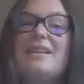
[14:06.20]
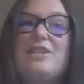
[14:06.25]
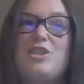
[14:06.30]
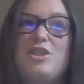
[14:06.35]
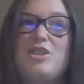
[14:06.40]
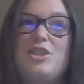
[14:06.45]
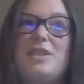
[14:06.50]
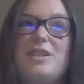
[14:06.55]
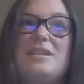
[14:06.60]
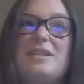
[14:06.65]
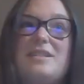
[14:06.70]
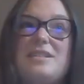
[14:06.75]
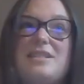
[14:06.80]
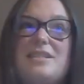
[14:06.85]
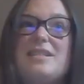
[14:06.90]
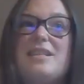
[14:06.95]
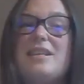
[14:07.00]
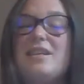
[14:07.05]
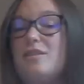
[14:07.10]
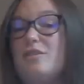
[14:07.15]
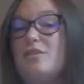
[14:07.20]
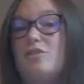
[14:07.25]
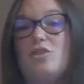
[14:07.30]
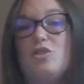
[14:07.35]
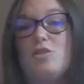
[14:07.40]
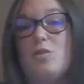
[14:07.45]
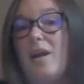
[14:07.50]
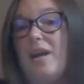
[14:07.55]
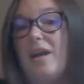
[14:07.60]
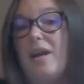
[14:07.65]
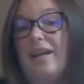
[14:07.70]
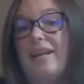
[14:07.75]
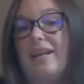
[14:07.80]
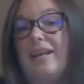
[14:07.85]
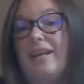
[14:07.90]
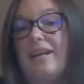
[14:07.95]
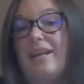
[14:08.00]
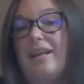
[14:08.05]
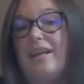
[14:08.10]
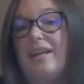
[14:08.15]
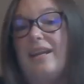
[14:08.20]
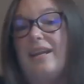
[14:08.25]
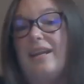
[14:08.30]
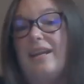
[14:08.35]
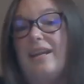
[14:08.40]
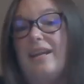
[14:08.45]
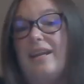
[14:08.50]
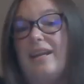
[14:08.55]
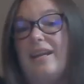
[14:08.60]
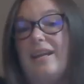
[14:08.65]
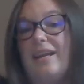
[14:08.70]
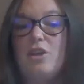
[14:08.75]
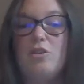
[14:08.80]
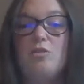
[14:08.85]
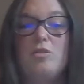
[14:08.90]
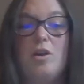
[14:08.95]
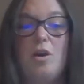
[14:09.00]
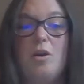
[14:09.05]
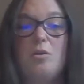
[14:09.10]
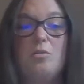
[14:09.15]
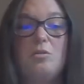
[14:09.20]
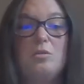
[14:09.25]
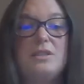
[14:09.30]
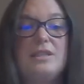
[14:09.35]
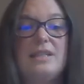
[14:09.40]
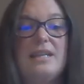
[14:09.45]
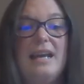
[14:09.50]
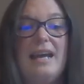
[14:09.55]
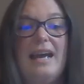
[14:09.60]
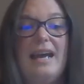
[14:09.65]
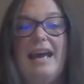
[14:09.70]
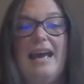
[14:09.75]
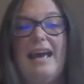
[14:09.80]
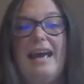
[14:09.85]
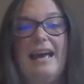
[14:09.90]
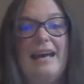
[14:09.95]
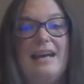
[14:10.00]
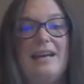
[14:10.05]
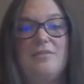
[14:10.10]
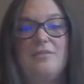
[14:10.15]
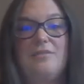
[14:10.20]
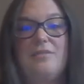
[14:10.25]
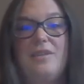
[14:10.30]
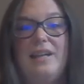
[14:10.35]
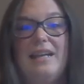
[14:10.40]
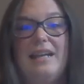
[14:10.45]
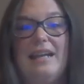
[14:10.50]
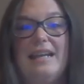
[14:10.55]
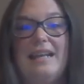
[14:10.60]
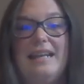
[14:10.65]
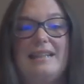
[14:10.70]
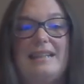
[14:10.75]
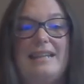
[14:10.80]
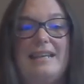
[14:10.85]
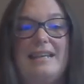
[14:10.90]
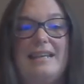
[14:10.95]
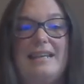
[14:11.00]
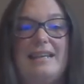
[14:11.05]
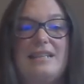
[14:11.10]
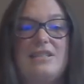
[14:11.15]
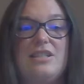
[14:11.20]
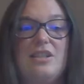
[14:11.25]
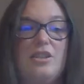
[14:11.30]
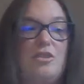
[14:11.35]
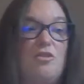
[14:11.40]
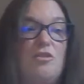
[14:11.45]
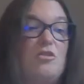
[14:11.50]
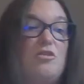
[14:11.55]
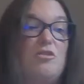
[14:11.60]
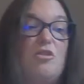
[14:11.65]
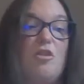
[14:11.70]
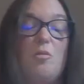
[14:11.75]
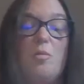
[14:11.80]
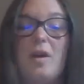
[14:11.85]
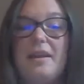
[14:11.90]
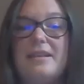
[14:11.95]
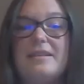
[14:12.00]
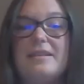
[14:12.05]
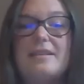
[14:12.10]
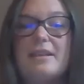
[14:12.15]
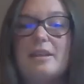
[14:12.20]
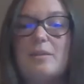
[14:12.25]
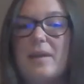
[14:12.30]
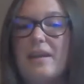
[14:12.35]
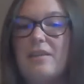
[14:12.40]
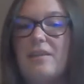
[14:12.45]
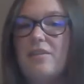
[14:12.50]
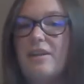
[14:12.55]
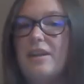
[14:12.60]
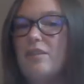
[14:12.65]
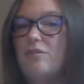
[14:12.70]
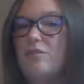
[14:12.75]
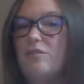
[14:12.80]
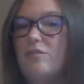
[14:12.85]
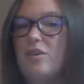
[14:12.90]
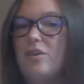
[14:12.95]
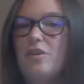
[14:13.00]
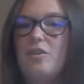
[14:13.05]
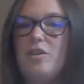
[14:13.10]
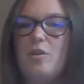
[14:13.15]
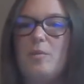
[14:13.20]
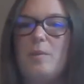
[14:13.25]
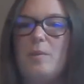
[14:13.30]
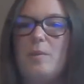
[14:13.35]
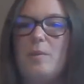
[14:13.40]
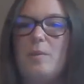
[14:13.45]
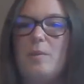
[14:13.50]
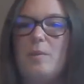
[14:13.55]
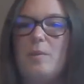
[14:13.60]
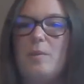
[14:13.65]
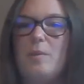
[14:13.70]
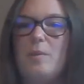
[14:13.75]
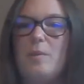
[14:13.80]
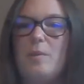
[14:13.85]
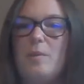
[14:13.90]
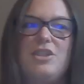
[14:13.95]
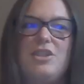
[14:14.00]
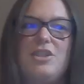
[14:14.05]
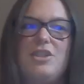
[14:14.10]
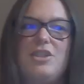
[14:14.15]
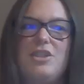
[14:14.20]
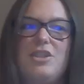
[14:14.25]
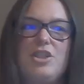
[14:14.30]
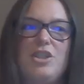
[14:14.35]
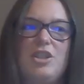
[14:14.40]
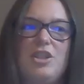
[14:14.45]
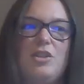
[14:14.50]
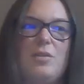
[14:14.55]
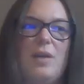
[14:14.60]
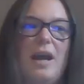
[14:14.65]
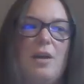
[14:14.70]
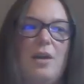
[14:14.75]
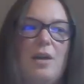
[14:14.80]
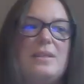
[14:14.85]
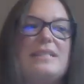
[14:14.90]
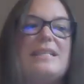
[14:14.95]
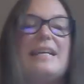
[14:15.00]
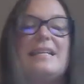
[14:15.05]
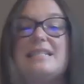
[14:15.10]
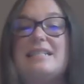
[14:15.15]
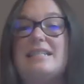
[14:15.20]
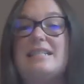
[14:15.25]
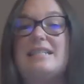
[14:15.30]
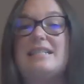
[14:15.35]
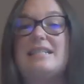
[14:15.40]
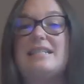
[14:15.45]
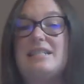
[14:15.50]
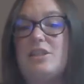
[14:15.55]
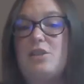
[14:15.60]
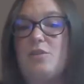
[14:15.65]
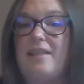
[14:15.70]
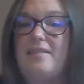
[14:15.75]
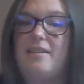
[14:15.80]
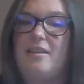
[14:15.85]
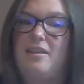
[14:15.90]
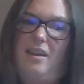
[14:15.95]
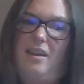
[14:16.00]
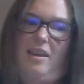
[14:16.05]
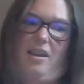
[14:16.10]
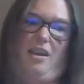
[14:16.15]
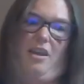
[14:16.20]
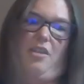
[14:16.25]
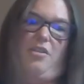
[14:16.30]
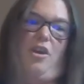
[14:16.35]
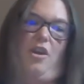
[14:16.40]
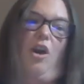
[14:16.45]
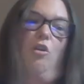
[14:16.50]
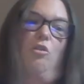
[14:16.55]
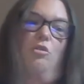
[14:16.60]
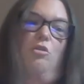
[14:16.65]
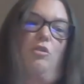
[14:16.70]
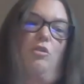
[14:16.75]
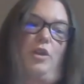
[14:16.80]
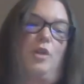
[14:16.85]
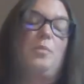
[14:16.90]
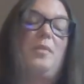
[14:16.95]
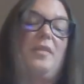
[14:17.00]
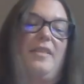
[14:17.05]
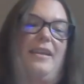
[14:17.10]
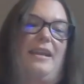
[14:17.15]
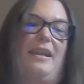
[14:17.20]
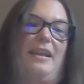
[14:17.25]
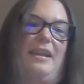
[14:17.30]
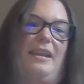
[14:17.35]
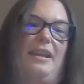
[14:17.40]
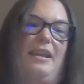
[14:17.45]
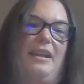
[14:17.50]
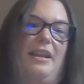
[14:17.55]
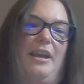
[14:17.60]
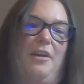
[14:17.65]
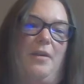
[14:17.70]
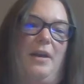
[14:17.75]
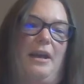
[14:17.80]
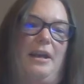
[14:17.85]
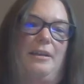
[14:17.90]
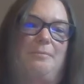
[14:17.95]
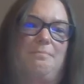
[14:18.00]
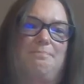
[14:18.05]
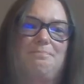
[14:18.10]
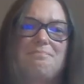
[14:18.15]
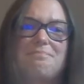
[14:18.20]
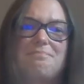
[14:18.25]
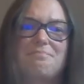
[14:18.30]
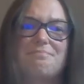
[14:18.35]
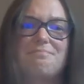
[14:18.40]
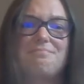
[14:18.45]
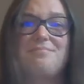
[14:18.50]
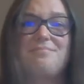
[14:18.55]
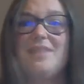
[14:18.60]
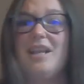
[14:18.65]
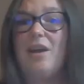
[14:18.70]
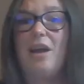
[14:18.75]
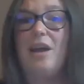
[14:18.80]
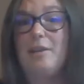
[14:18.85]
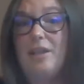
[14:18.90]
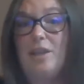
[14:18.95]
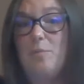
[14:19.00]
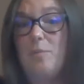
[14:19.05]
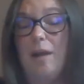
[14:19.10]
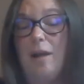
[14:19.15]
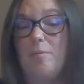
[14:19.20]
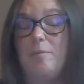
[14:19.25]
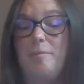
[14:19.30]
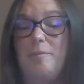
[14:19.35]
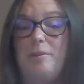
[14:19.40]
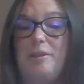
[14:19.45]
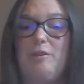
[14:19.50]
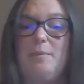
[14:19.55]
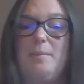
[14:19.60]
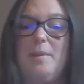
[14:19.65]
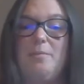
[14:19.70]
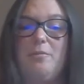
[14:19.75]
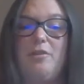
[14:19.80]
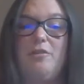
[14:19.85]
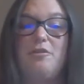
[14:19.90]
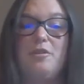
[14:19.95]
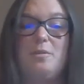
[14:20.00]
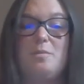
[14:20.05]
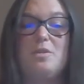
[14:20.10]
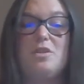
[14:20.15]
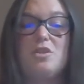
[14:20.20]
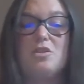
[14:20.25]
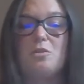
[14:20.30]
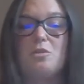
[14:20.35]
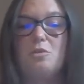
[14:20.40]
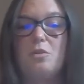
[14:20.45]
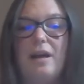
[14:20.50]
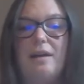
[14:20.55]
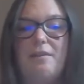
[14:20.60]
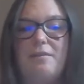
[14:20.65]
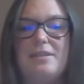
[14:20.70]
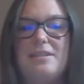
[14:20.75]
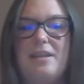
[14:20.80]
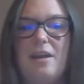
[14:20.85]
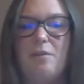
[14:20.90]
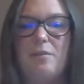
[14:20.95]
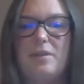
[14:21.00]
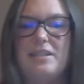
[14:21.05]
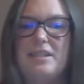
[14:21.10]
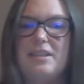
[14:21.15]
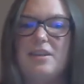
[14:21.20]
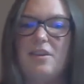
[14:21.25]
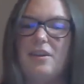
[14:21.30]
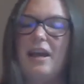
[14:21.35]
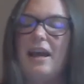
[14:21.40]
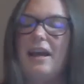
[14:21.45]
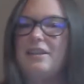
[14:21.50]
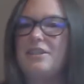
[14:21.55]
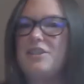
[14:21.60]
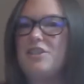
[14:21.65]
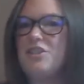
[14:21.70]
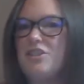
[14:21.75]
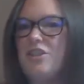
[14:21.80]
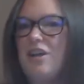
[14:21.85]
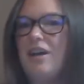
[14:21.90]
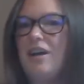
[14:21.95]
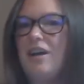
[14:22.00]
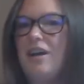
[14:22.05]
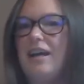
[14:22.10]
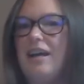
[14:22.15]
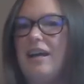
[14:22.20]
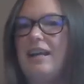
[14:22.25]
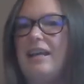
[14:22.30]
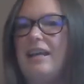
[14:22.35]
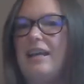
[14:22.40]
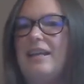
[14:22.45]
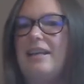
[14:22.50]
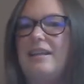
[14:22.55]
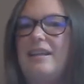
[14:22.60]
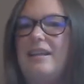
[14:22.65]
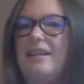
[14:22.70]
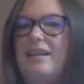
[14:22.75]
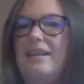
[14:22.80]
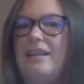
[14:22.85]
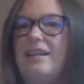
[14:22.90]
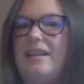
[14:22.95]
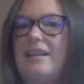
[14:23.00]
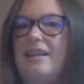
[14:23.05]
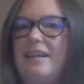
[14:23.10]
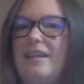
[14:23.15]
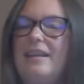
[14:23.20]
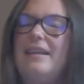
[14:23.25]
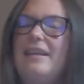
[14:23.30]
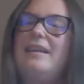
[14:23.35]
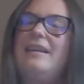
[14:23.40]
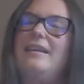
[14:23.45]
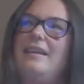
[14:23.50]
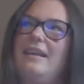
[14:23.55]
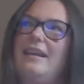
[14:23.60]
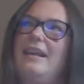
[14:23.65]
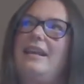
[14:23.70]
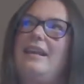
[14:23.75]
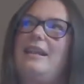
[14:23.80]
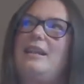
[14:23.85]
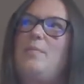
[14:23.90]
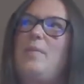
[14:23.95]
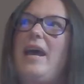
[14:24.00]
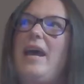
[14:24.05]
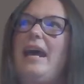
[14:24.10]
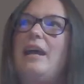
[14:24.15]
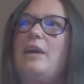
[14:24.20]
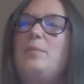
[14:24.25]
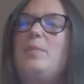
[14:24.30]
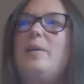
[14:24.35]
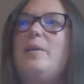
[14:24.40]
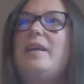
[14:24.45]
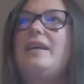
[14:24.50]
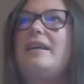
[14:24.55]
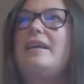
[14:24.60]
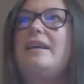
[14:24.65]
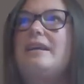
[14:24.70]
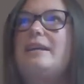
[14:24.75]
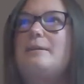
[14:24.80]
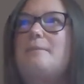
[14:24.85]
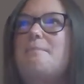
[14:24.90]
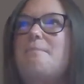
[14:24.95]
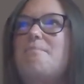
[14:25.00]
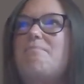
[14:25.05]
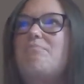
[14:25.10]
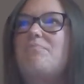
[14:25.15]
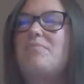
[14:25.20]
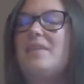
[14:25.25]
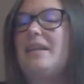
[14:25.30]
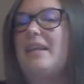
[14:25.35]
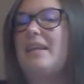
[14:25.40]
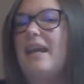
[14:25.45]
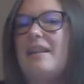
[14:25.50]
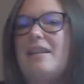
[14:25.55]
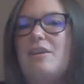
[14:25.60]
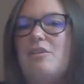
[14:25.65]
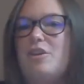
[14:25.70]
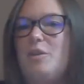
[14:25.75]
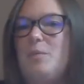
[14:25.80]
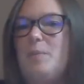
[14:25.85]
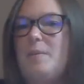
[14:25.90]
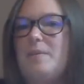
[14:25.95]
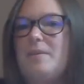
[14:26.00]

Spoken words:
Just try it. Just try it. You don't have anything to lose. Nobody's going to make fun of you. Nobody's going to laugh at you. I was hesitant too at the whole group thing. You probably remember from school, I was always, kind of shy and in the back, but yeah, the group